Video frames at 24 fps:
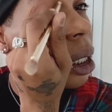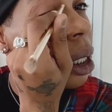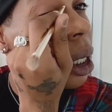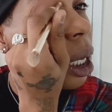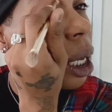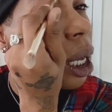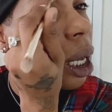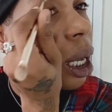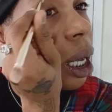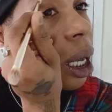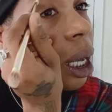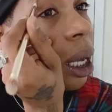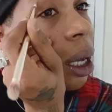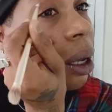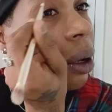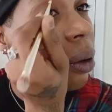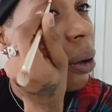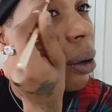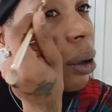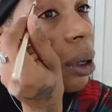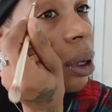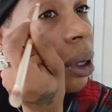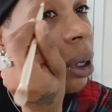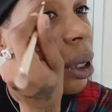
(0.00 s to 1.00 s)
how
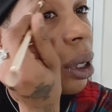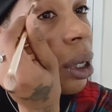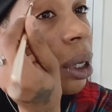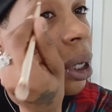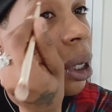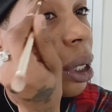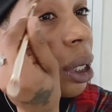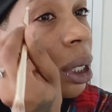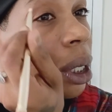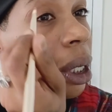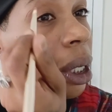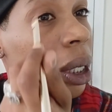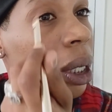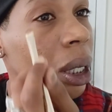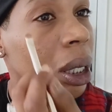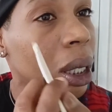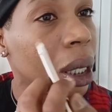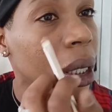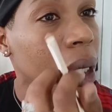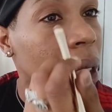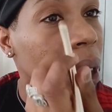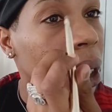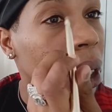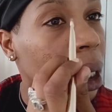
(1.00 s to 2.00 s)

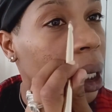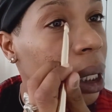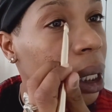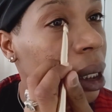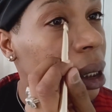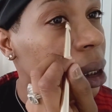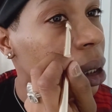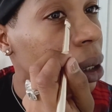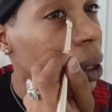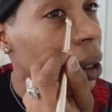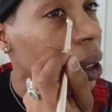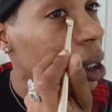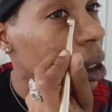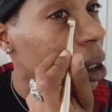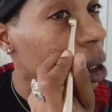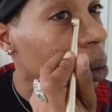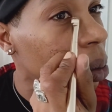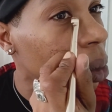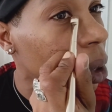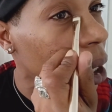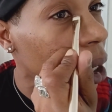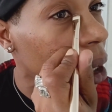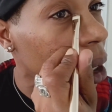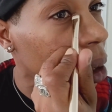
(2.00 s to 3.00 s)
it's going to
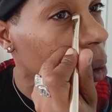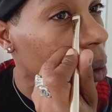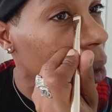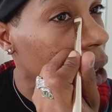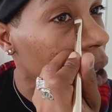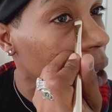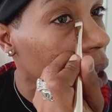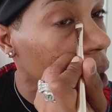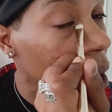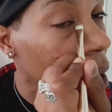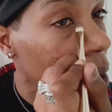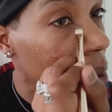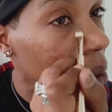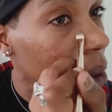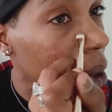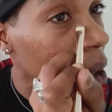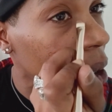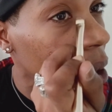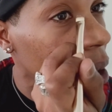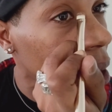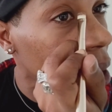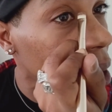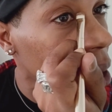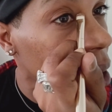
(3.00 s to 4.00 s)
brighten me up. Look at
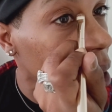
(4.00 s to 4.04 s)
this.